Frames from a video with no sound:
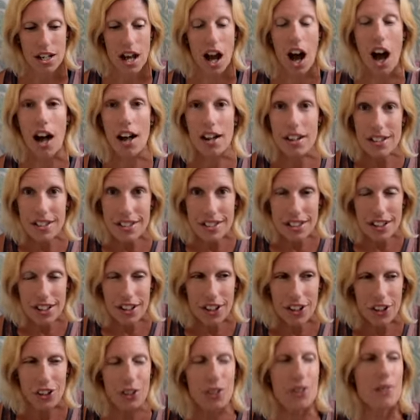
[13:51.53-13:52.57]

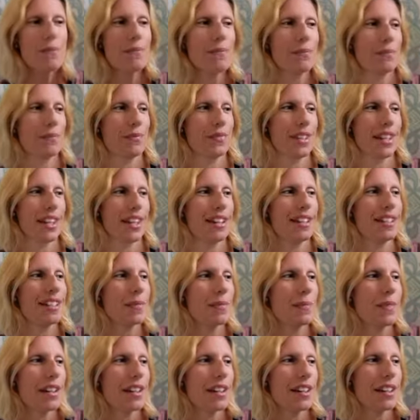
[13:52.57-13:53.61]
Also, it's
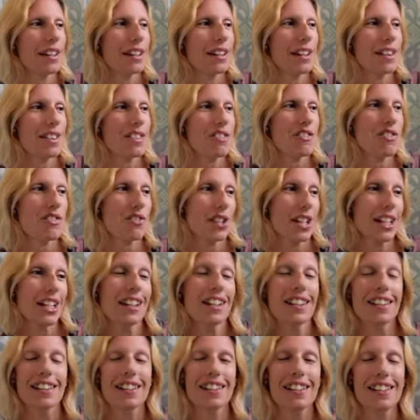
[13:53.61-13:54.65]
been 3
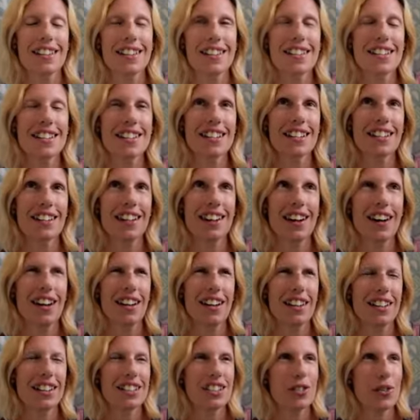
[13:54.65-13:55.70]
years
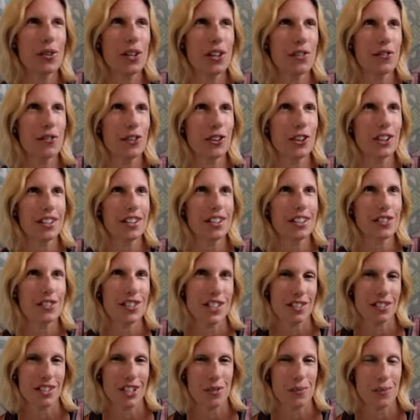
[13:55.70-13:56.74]
on the 24th of
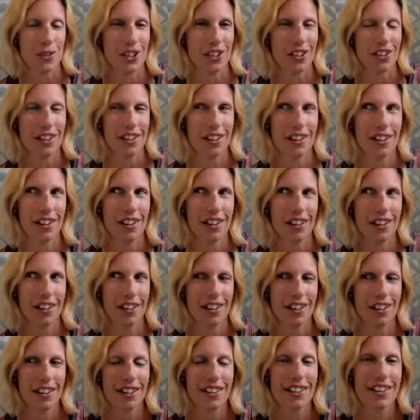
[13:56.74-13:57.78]
September
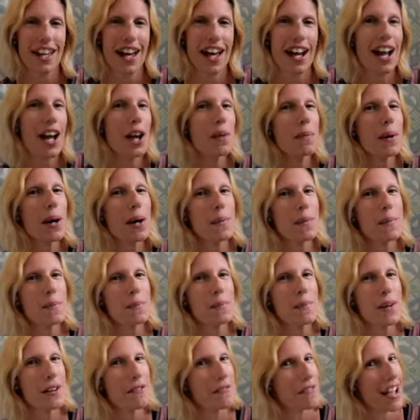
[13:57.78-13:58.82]
that I bought
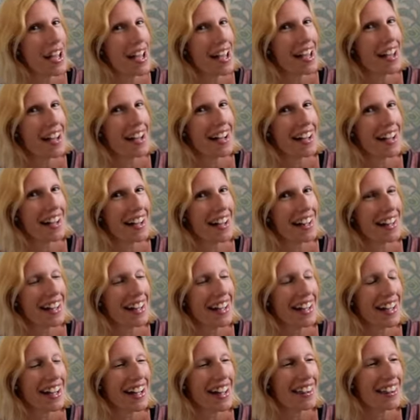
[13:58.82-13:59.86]
my van,
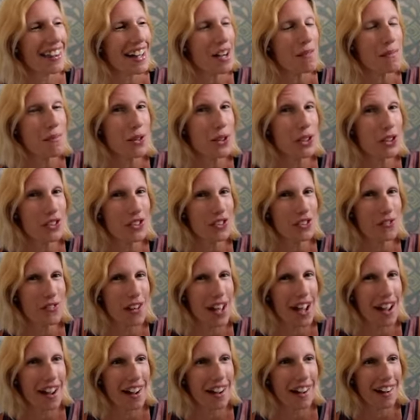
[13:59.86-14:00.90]
that maroon
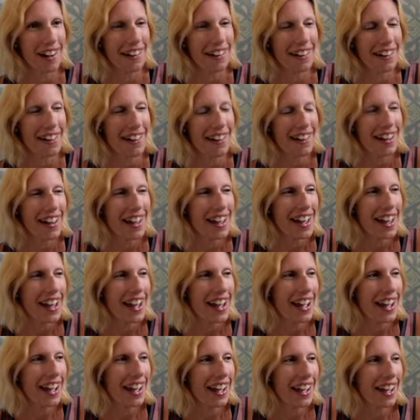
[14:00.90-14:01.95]
van,
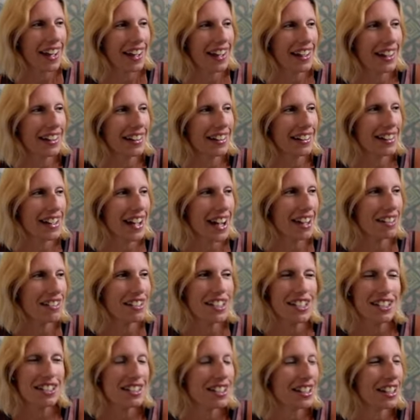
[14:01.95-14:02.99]
and I was
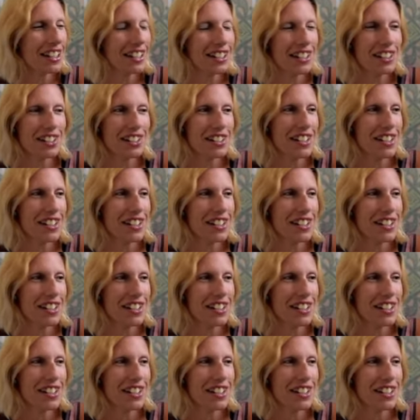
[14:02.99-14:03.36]
just thinking the other